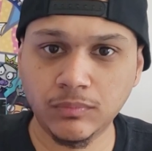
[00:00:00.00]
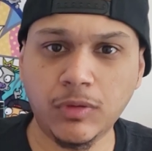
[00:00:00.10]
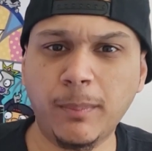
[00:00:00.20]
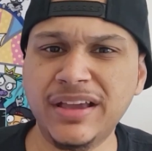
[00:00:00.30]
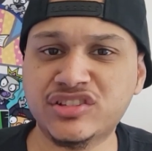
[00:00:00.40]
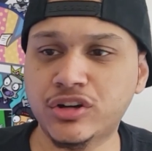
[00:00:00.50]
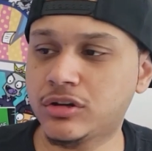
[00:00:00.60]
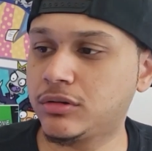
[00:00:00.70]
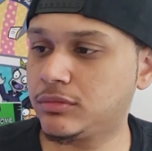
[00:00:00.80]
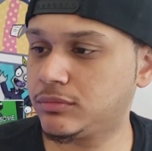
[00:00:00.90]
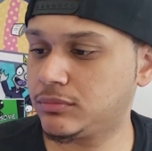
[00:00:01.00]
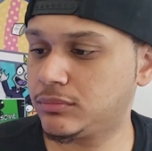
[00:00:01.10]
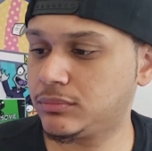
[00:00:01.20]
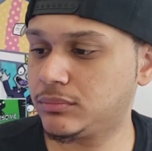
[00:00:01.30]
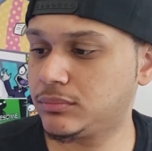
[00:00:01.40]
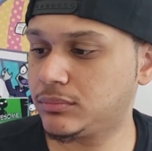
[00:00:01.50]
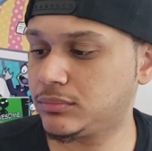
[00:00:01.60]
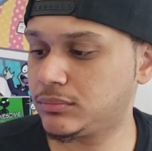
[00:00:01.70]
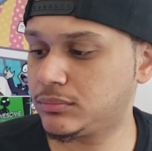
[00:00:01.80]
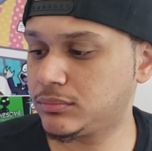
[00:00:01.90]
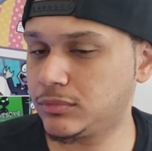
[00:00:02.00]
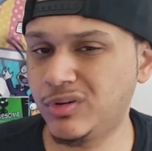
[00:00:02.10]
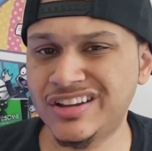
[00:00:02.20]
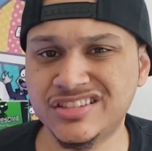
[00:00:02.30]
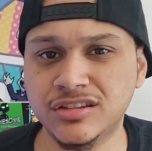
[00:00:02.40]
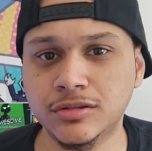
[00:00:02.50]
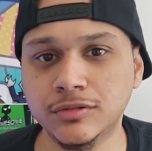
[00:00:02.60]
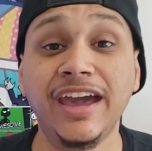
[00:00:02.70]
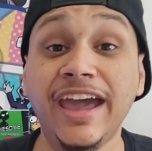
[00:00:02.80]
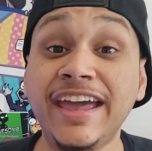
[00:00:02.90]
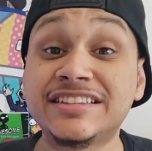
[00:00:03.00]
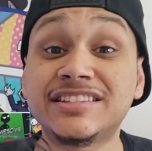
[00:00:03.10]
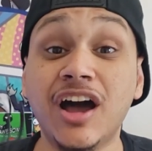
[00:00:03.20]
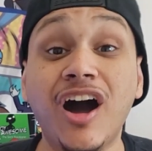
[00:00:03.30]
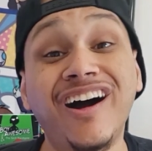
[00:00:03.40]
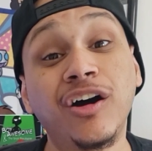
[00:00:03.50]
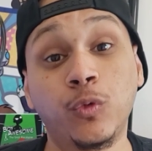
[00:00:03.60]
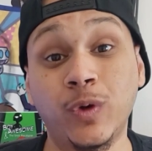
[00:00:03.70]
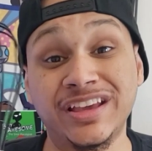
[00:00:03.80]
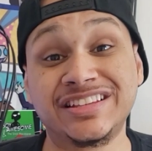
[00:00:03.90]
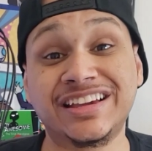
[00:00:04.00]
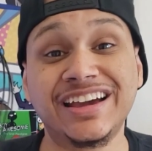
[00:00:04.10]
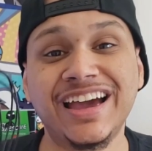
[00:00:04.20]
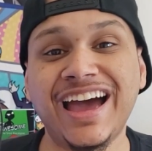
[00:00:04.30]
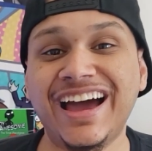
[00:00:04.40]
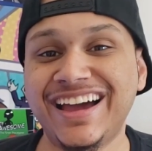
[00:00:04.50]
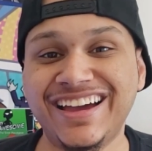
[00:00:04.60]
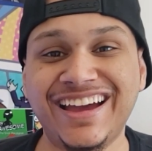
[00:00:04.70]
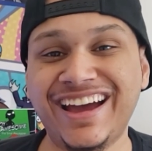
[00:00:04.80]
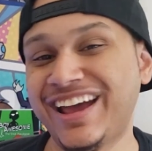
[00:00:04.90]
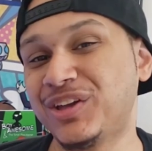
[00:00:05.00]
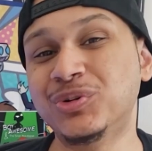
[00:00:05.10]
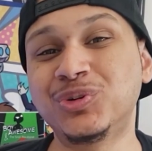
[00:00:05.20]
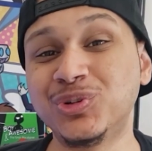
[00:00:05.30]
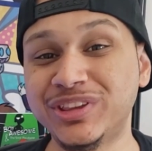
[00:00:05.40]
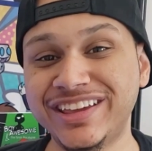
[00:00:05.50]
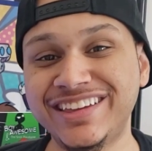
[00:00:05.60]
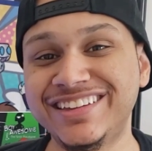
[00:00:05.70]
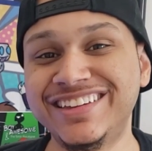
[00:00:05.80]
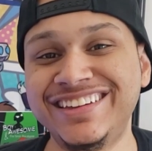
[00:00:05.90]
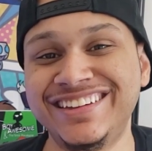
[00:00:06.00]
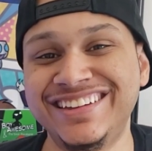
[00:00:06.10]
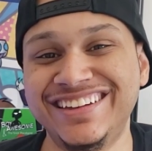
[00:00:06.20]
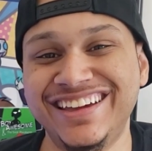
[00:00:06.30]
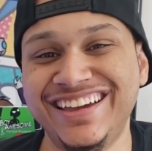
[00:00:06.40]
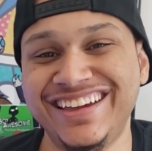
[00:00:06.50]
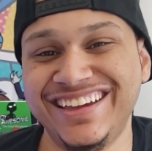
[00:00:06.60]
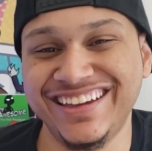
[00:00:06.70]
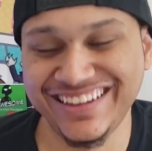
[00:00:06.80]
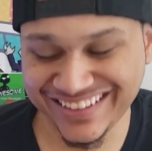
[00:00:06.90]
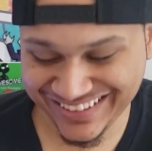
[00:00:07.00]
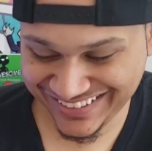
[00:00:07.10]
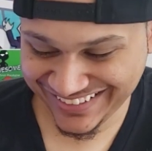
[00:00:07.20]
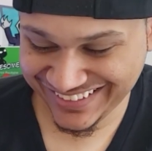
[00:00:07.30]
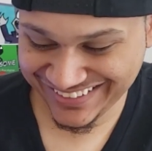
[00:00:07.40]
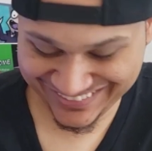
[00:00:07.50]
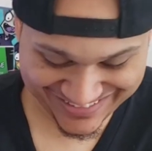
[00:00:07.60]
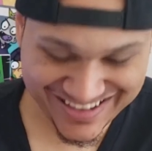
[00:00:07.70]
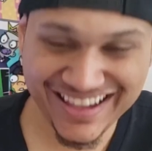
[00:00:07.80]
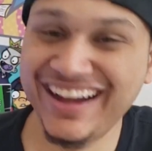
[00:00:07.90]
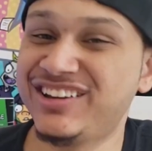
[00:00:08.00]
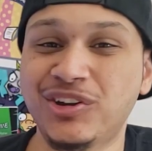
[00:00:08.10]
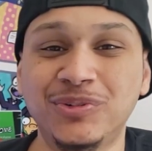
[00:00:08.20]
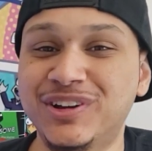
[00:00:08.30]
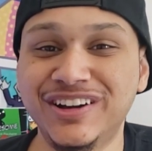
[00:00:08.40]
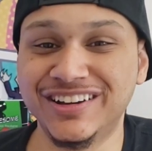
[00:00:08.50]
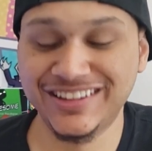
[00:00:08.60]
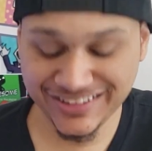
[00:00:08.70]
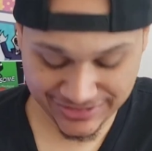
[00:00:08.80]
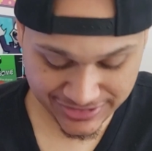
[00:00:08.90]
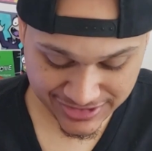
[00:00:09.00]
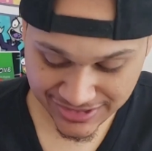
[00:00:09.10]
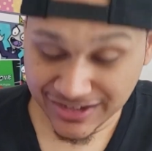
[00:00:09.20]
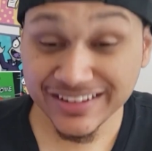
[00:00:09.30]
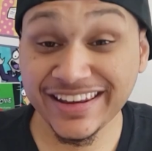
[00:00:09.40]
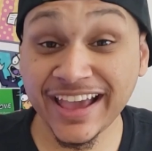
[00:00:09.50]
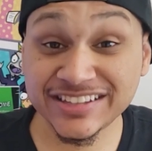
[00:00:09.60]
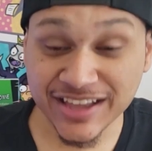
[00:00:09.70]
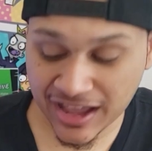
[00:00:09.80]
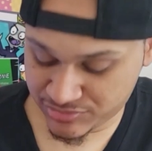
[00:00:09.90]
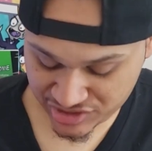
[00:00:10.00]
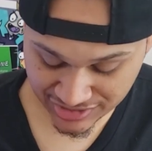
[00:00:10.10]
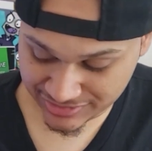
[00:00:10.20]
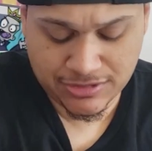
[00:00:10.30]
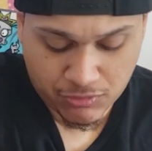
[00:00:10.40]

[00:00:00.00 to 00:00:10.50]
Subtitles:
mixer? What is this? It's a whisk. I Googled it. I don't cook. Next object.